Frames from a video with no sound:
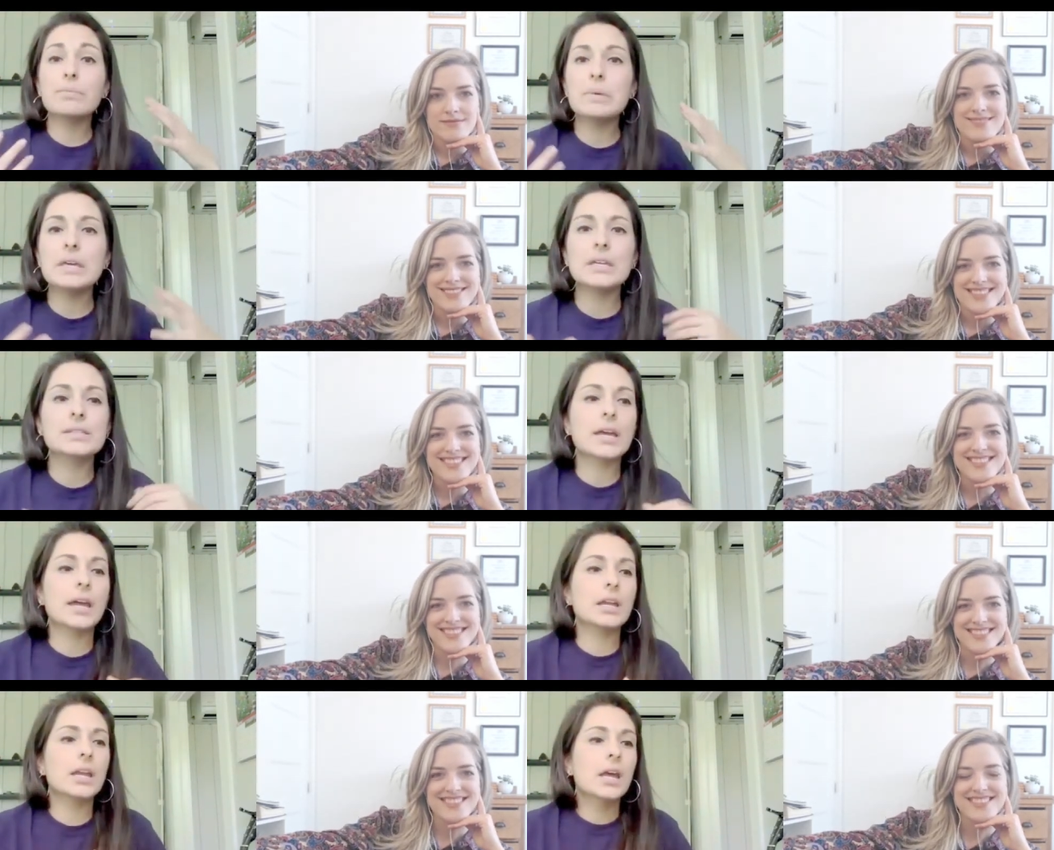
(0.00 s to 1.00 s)
Speaker 1: beads
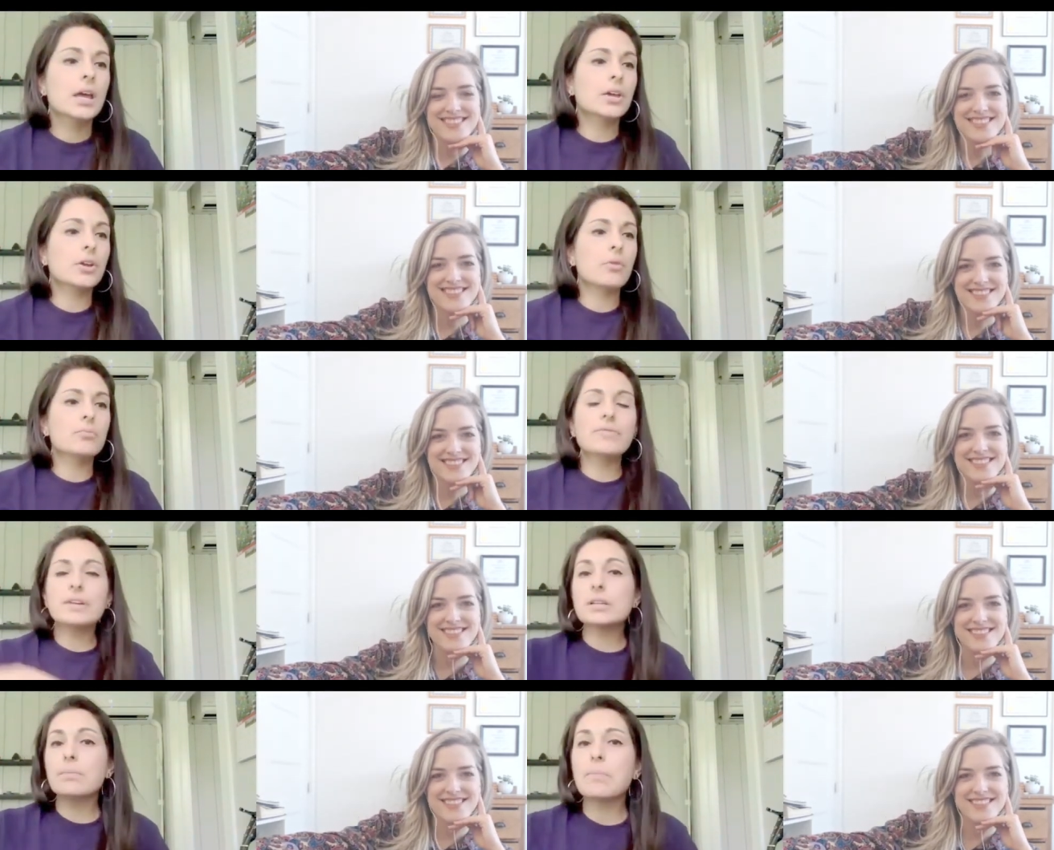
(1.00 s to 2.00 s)
and you know
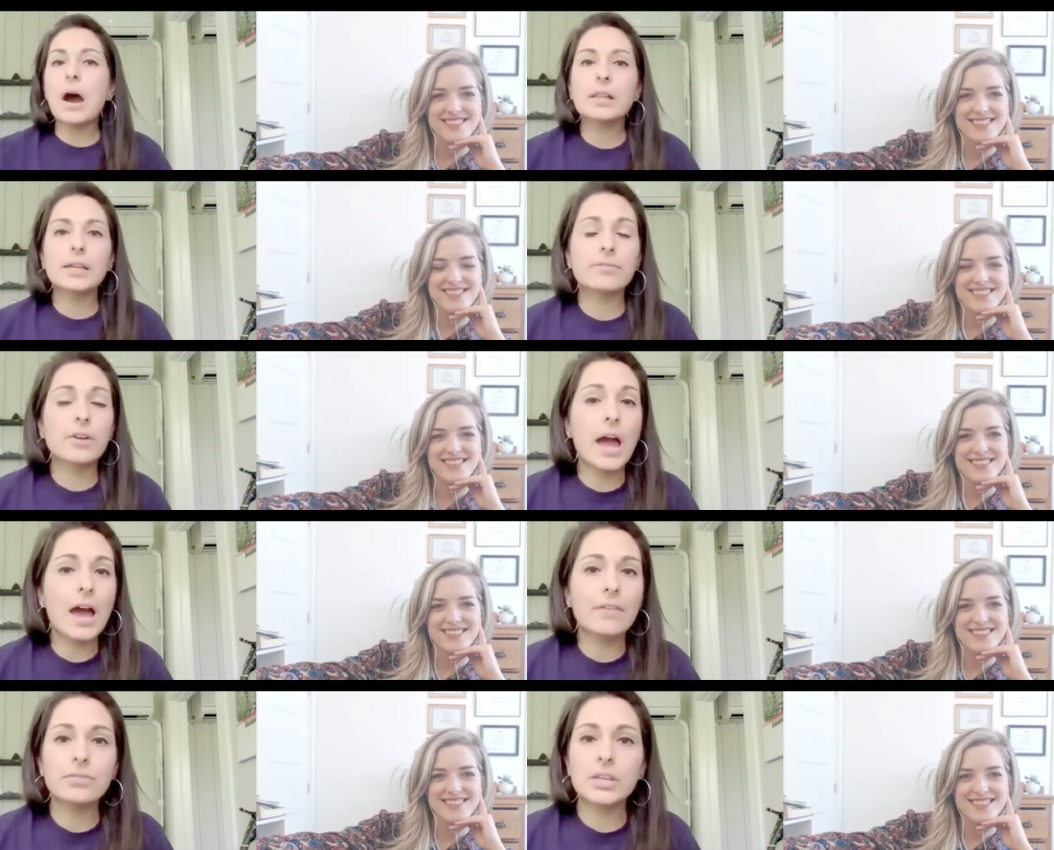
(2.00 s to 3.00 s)
moving to bali for
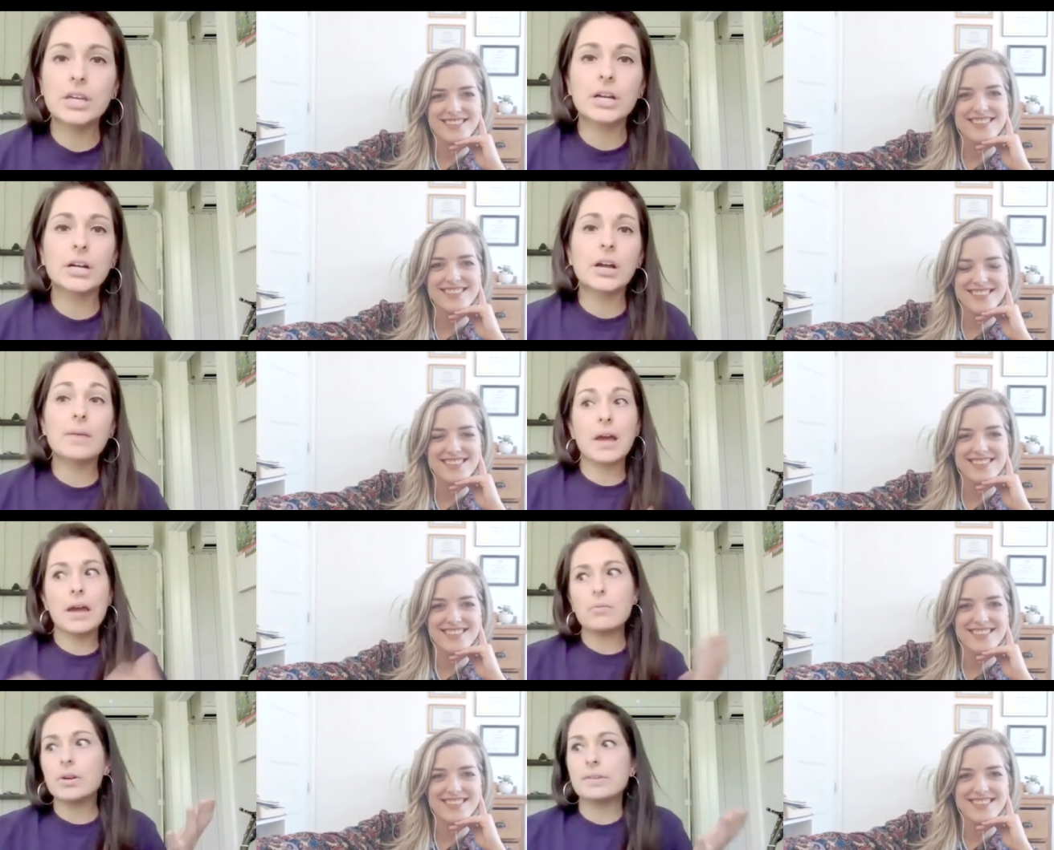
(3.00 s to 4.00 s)
half the year i mean
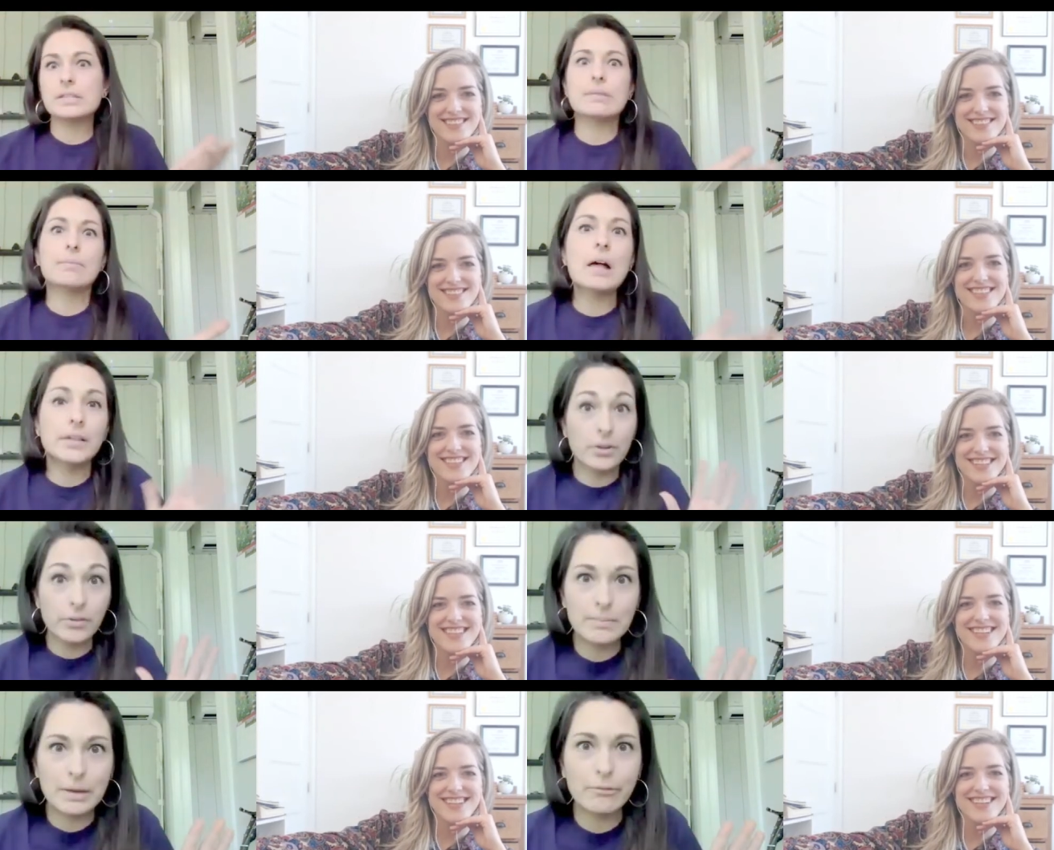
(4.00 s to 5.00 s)
i want to visit bali don't
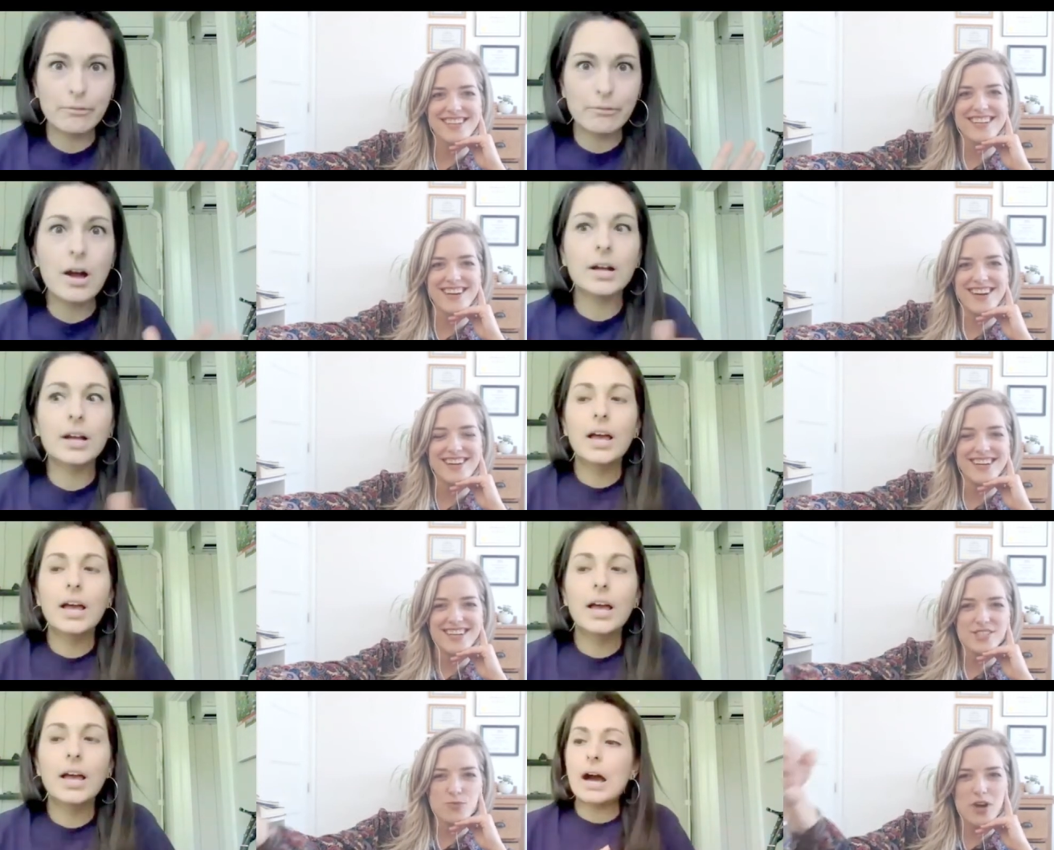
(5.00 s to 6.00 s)
get me wrong yeah.
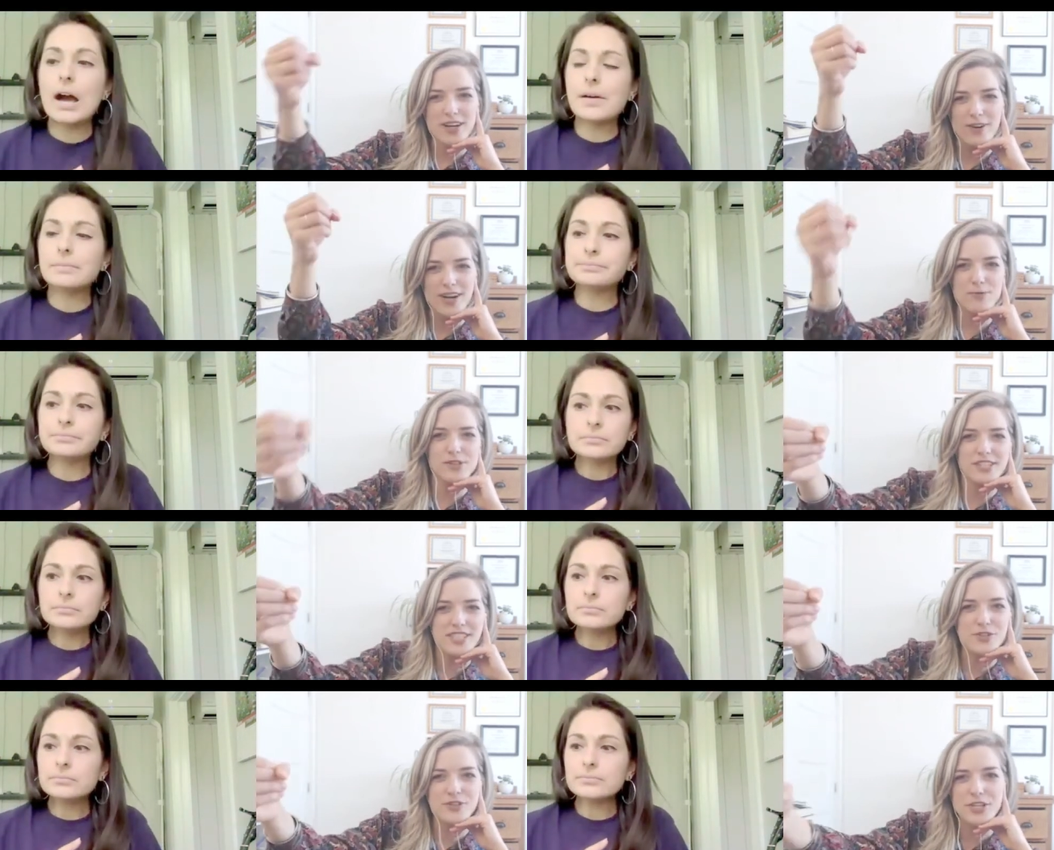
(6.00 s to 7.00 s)
Speaker 2: just walk um, around with a
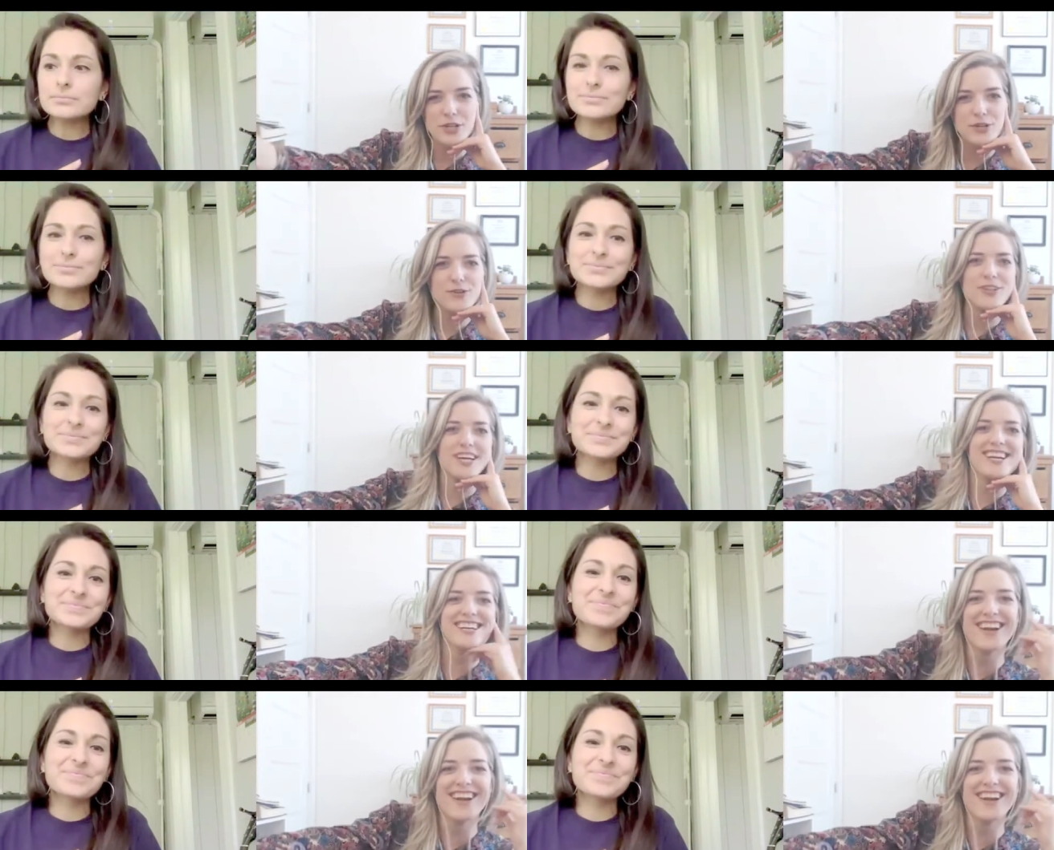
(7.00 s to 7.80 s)
didgeridoo like